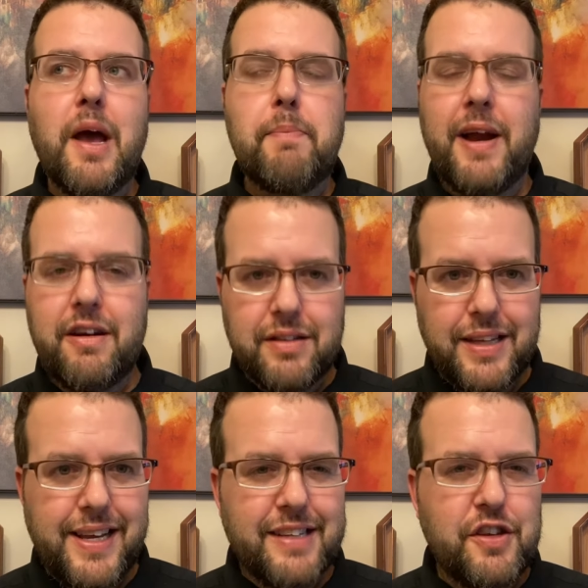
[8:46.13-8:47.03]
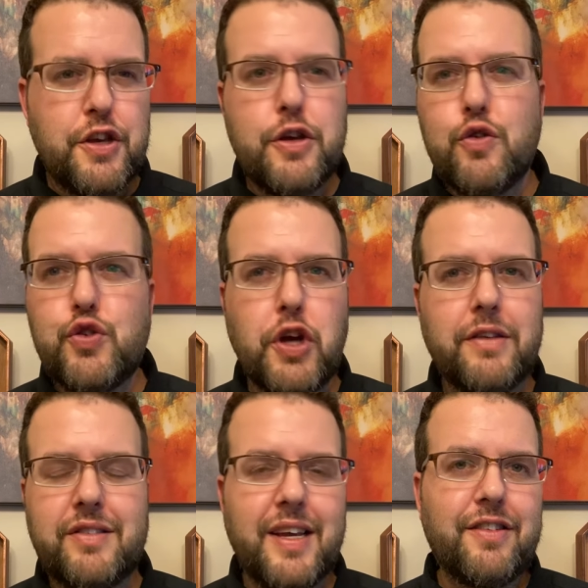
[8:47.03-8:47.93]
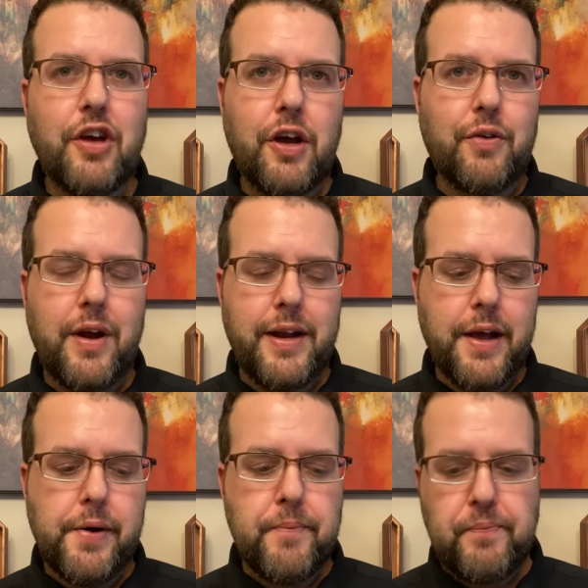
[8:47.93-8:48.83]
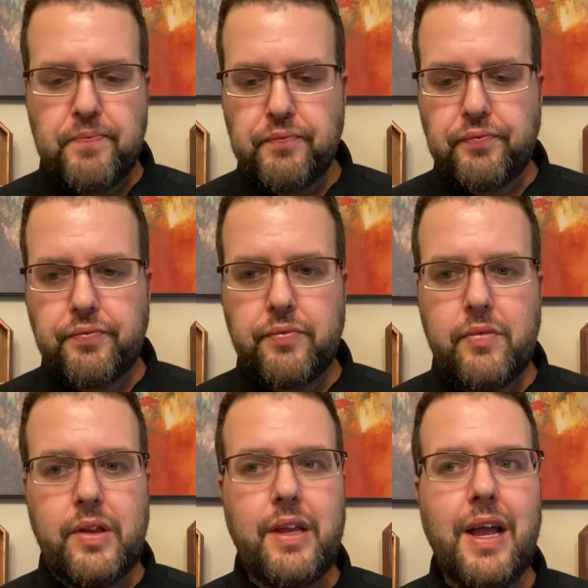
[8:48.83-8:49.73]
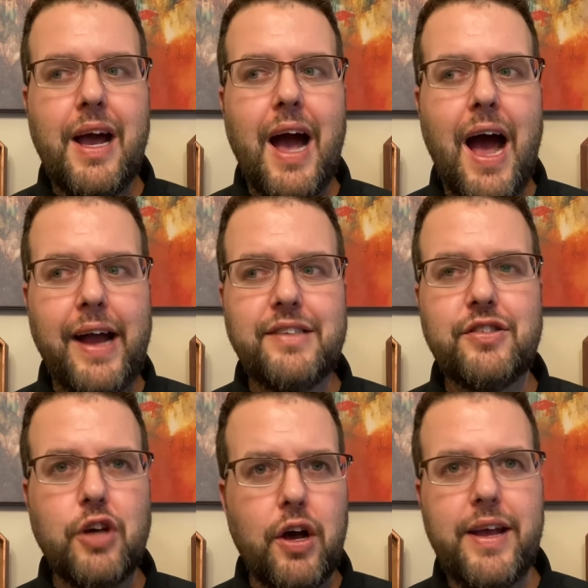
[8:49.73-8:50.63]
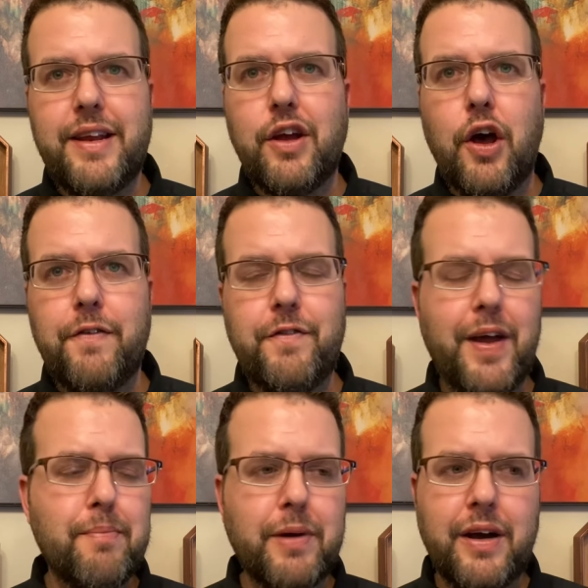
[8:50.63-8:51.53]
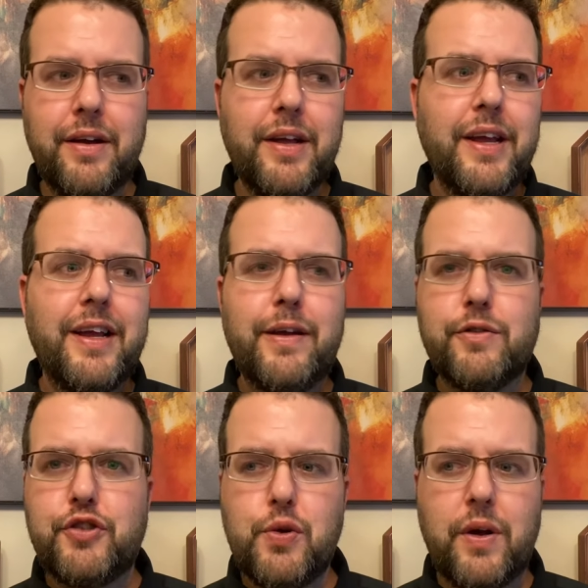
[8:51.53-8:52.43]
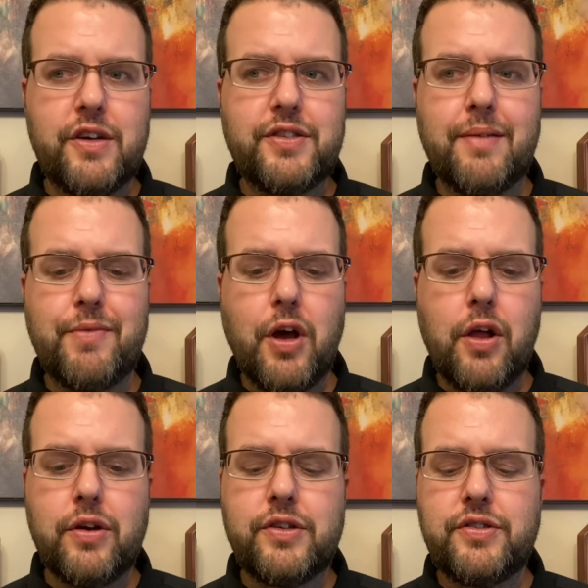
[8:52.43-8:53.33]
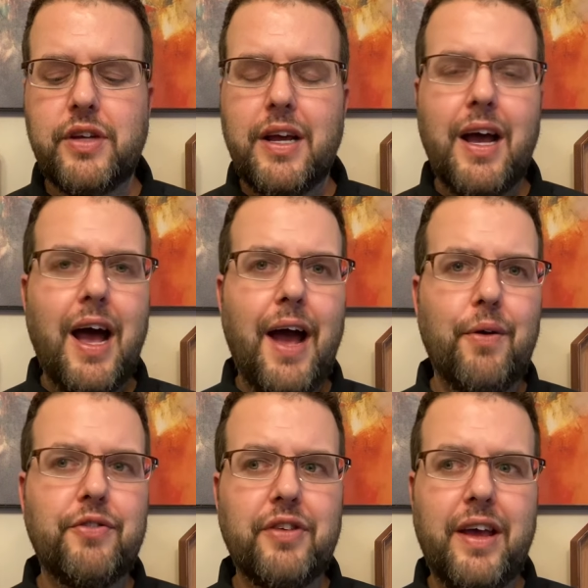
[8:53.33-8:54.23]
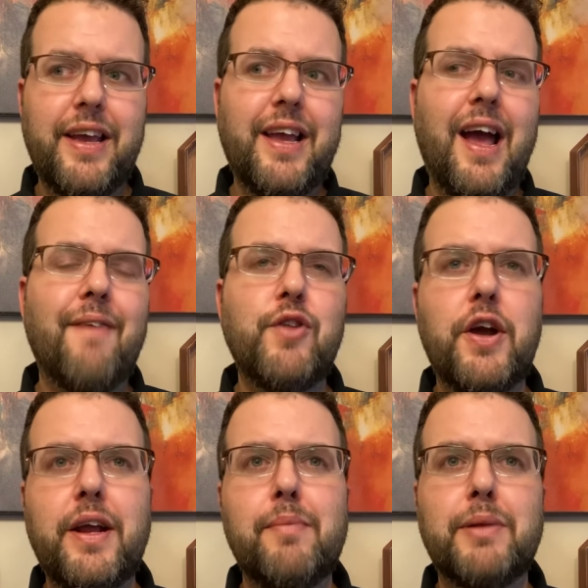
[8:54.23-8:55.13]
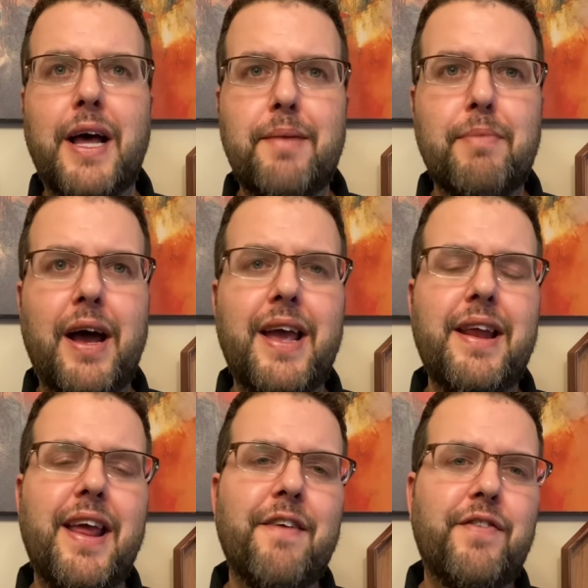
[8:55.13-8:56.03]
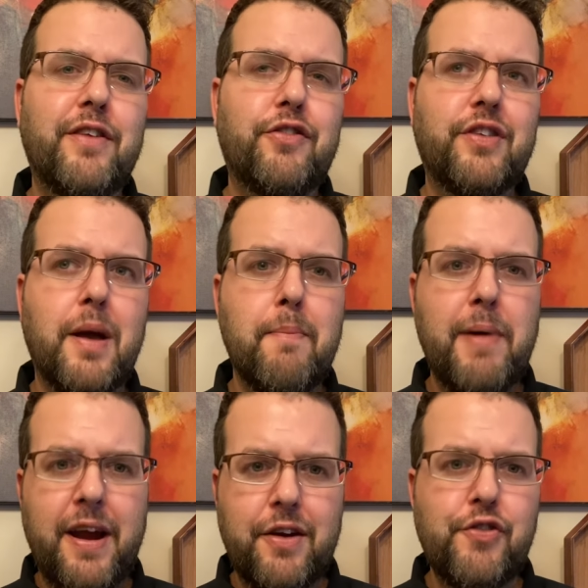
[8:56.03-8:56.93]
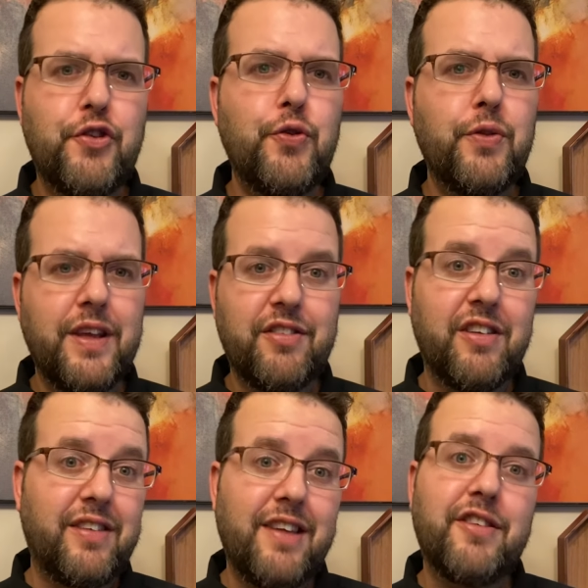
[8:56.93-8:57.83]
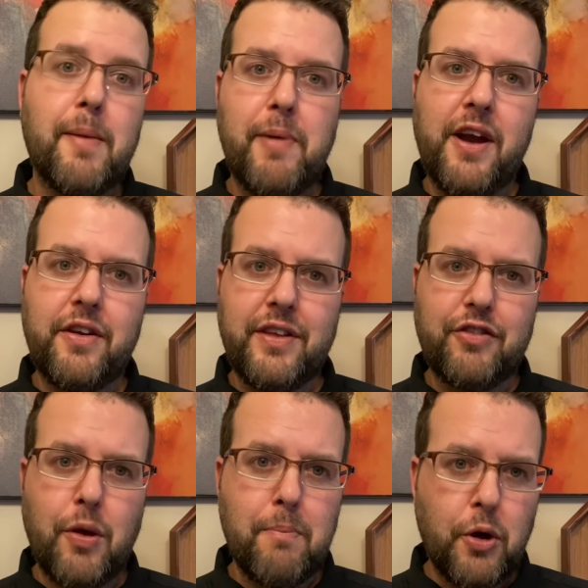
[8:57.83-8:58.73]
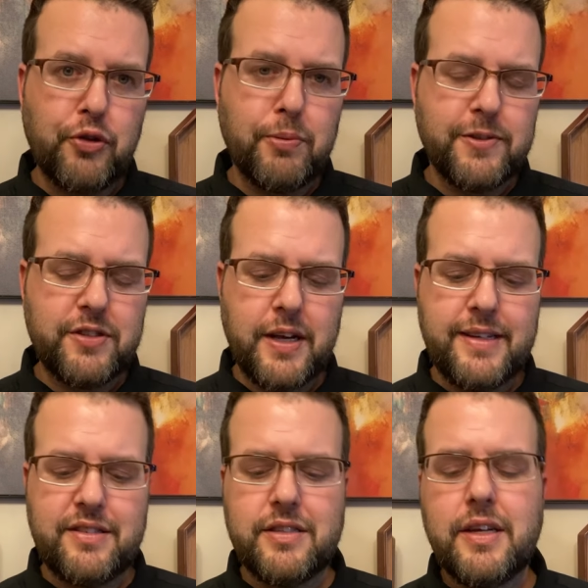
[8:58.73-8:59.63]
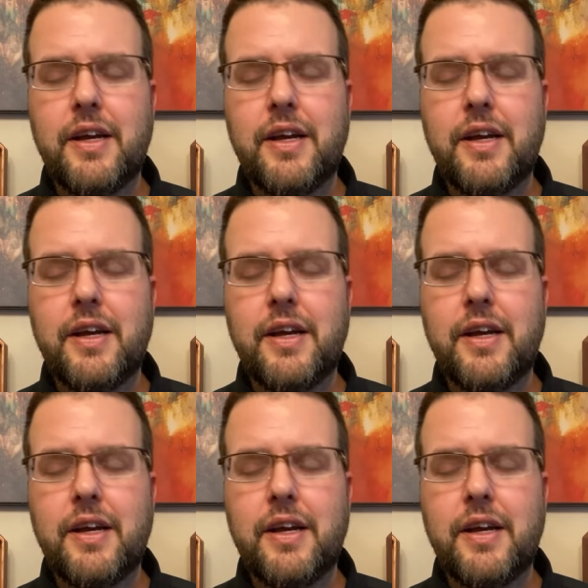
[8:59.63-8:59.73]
Apparently, it's huge on TikTok right now. I saw it on Venba. It was $200-some. I was like, I'm not going to blind buy it if it's compared to this, because it is compared to this on multiple sites.